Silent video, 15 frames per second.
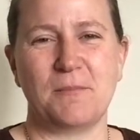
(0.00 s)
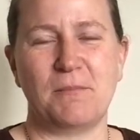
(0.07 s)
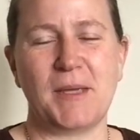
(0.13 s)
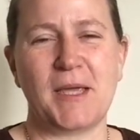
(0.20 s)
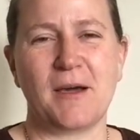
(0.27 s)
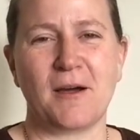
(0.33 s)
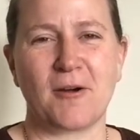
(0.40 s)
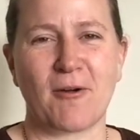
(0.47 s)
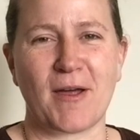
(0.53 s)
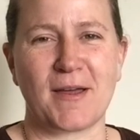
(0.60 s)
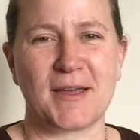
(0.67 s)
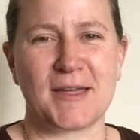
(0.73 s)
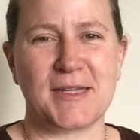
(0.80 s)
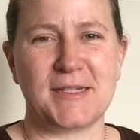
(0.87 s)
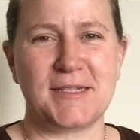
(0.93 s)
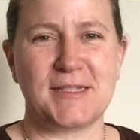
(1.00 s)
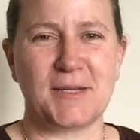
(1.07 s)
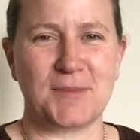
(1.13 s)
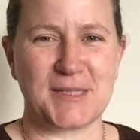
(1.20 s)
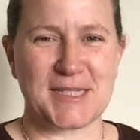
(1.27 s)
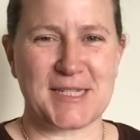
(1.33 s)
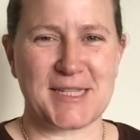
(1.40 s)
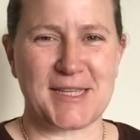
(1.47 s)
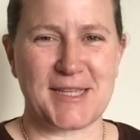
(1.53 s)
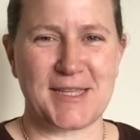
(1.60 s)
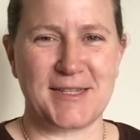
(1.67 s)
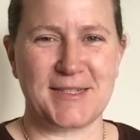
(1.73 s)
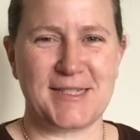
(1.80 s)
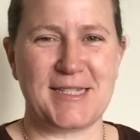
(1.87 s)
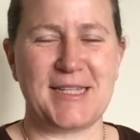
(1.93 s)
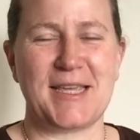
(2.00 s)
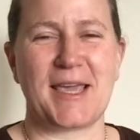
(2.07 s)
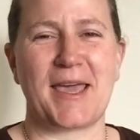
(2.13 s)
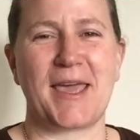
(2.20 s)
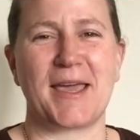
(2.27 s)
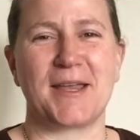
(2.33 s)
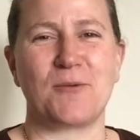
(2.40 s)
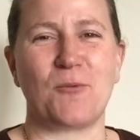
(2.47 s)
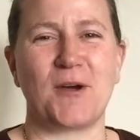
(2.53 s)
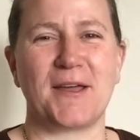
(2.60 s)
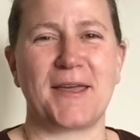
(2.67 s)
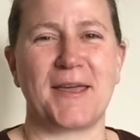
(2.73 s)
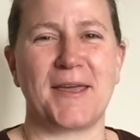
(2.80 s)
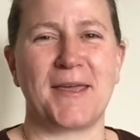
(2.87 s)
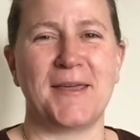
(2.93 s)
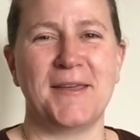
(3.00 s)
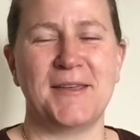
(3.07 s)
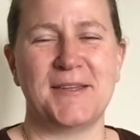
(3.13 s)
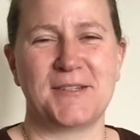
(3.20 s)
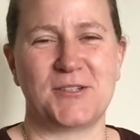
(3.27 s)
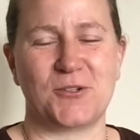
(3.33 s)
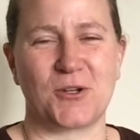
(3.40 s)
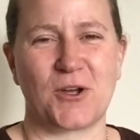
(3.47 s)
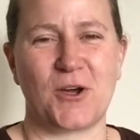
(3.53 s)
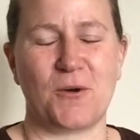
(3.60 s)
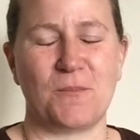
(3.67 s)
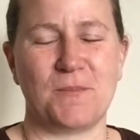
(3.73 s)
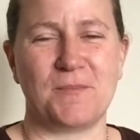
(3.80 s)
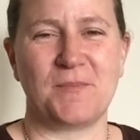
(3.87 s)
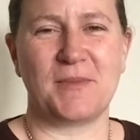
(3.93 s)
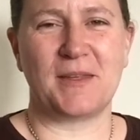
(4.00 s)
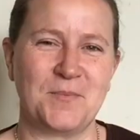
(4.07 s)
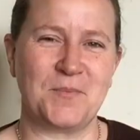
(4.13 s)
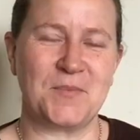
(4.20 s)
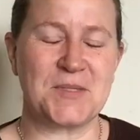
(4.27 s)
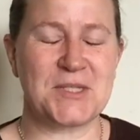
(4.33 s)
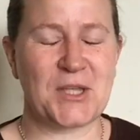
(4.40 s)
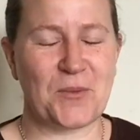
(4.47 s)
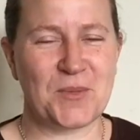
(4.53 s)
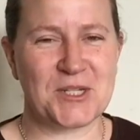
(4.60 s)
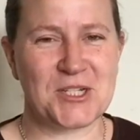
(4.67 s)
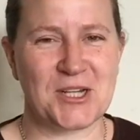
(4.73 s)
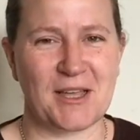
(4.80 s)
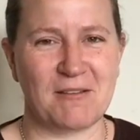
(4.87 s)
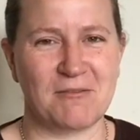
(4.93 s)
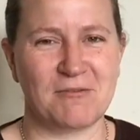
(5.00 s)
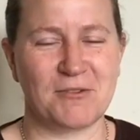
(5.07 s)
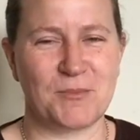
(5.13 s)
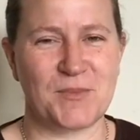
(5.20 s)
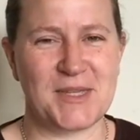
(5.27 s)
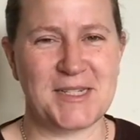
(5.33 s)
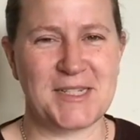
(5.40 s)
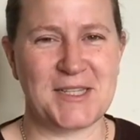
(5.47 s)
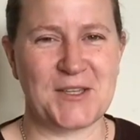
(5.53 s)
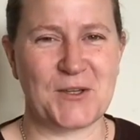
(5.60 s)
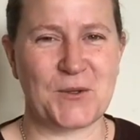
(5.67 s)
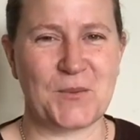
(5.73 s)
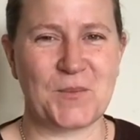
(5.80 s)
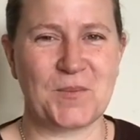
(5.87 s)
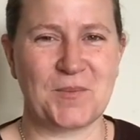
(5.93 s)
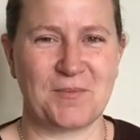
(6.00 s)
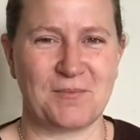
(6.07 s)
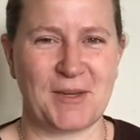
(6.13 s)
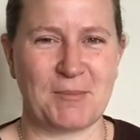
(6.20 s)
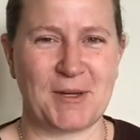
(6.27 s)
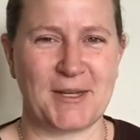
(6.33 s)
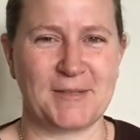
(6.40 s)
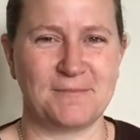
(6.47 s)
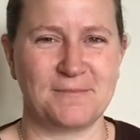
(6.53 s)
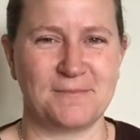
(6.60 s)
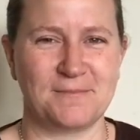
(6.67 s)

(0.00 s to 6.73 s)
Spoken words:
B-R-I-T-T-A-N-Y-A.com. So much love from me to you. Bye-bye.